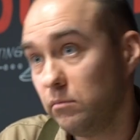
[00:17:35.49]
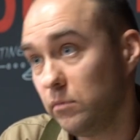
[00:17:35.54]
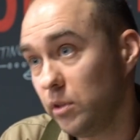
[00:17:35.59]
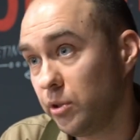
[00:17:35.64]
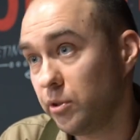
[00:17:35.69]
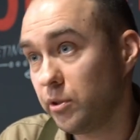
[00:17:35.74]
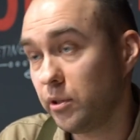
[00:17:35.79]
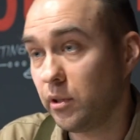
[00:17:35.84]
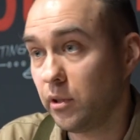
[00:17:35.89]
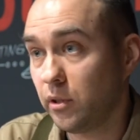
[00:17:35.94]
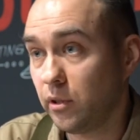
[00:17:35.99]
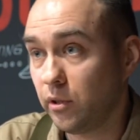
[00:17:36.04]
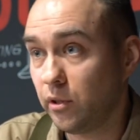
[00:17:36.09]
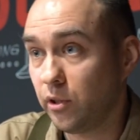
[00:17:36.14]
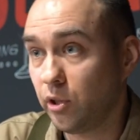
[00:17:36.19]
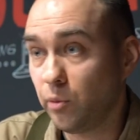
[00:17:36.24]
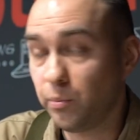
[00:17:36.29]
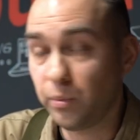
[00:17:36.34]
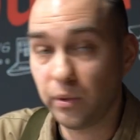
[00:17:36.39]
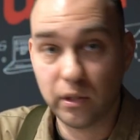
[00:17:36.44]
is
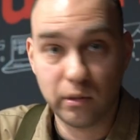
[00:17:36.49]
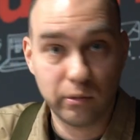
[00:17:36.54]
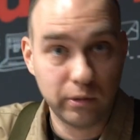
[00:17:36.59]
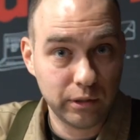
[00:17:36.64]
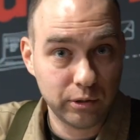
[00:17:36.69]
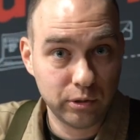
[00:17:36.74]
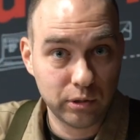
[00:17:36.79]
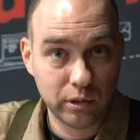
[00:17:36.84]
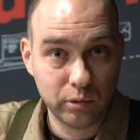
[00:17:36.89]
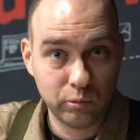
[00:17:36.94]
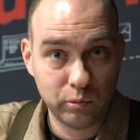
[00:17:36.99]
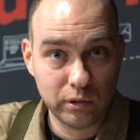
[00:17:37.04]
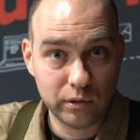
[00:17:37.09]
an open question.